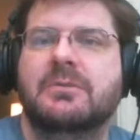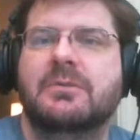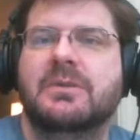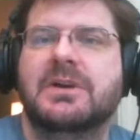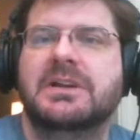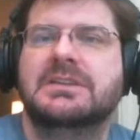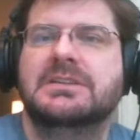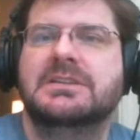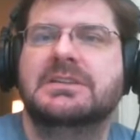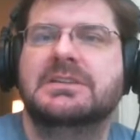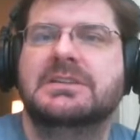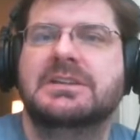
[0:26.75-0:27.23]

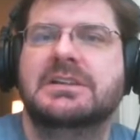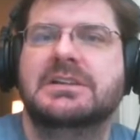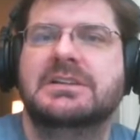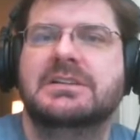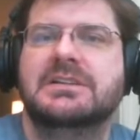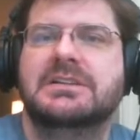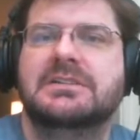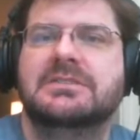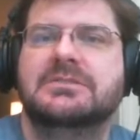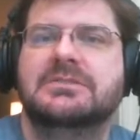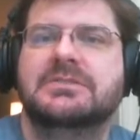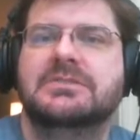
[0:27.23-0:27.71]
What did
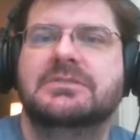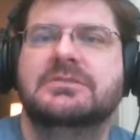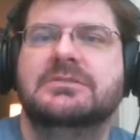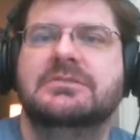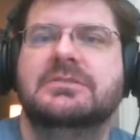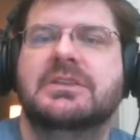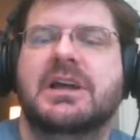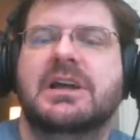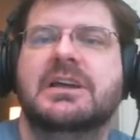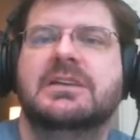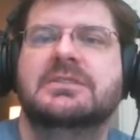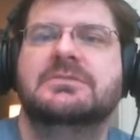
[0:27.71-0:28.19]
Neall do
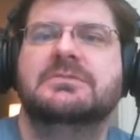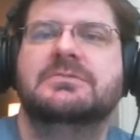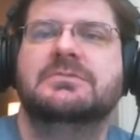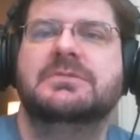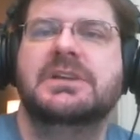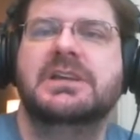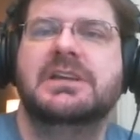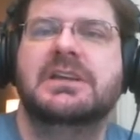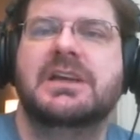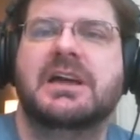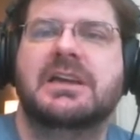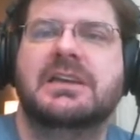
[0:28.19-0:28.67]
last week?